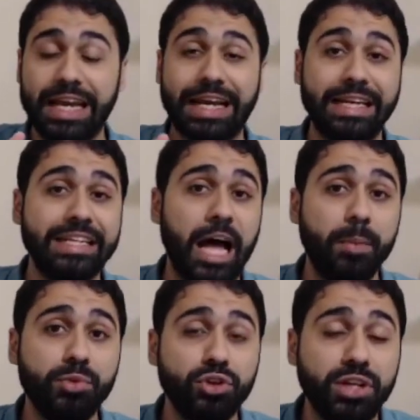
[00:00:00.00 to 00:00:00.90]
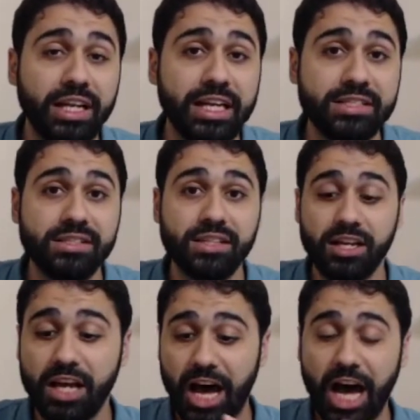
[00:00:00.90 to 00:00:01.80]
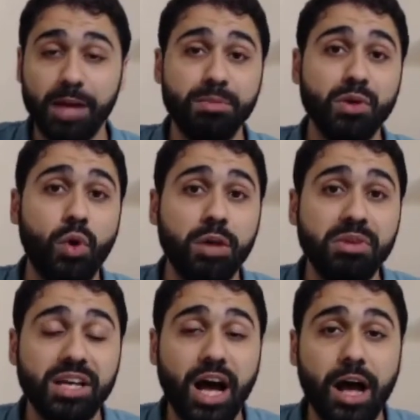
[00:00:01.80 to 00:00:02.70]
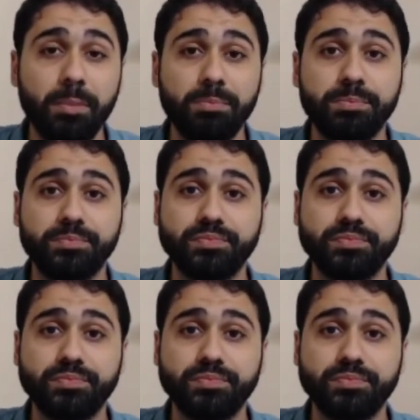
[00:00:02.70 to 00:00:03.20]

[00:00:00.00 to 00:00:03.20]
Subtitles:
clean up your list, IP warming up,